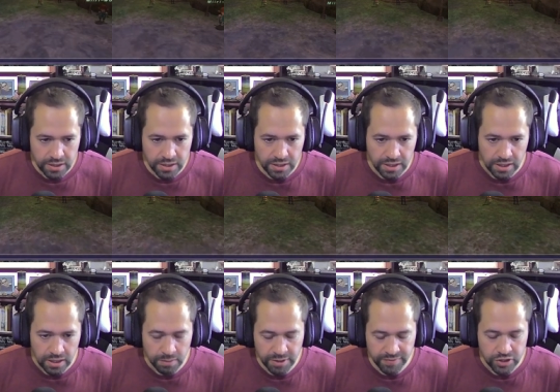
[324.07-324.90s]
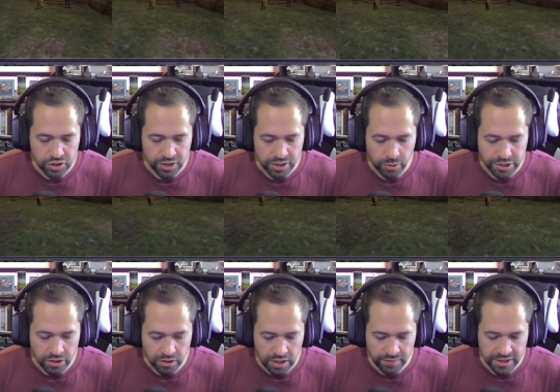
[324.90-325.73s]
A little bit of a trick when you're
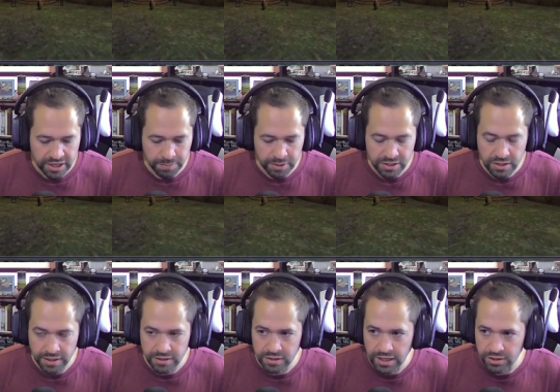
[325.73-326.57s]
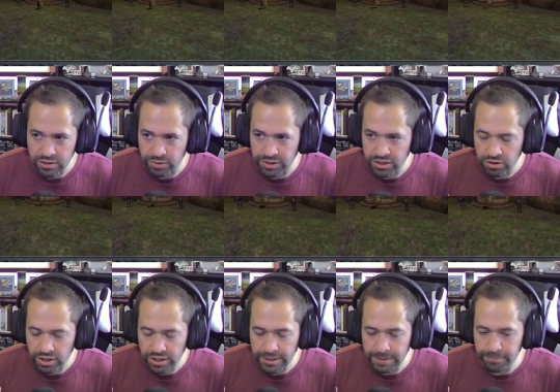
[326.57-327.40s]
leveling up and doing
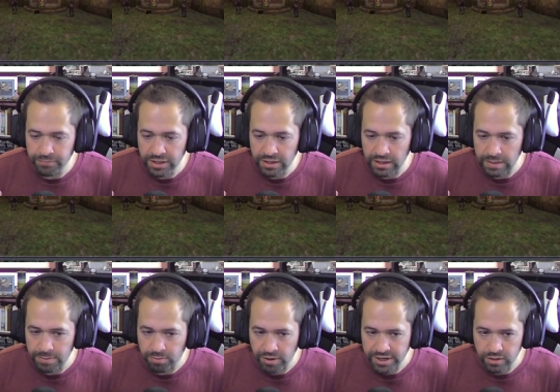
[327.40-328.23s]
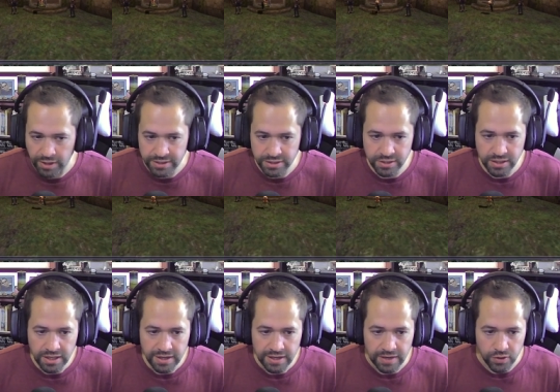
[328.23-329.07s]
your limit break quests.
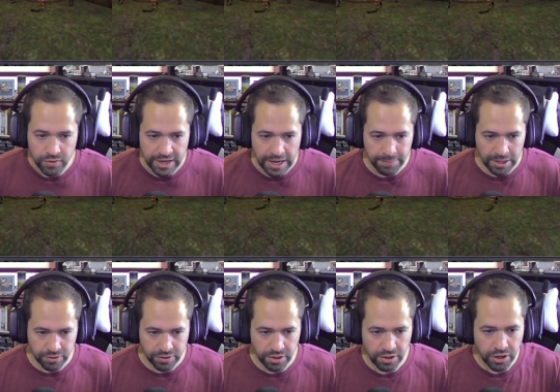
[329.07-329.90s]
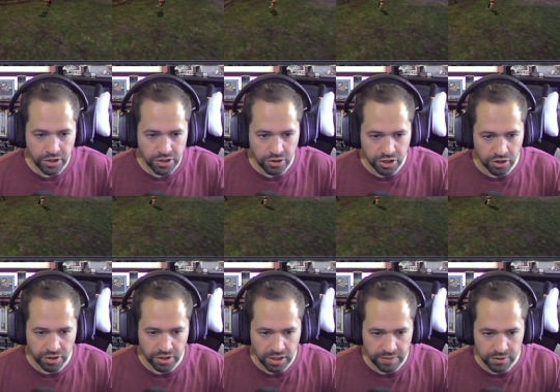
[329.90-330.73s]
If you cap out your
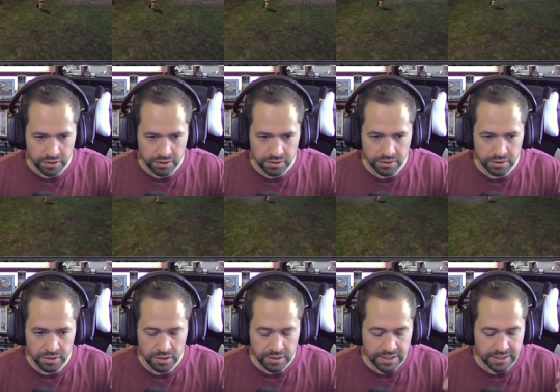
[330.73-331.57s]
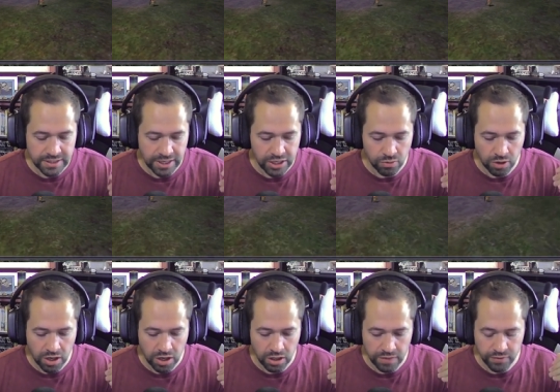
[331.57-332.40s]
current level, say you
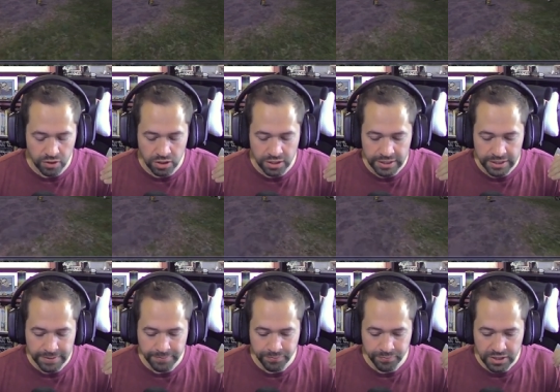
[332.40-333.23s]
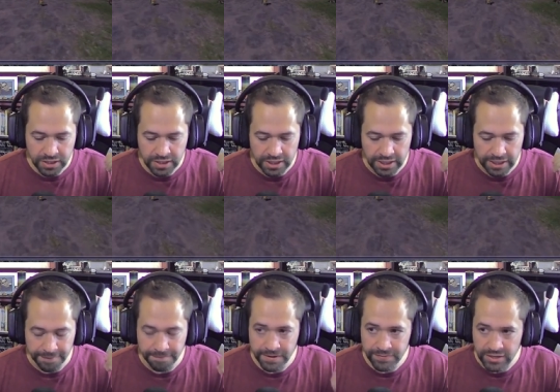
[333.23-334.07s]
are level
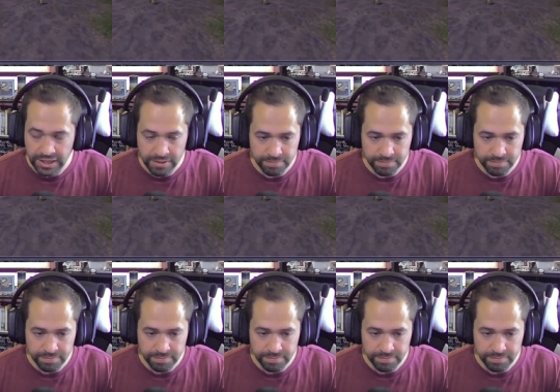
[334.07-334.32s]
50,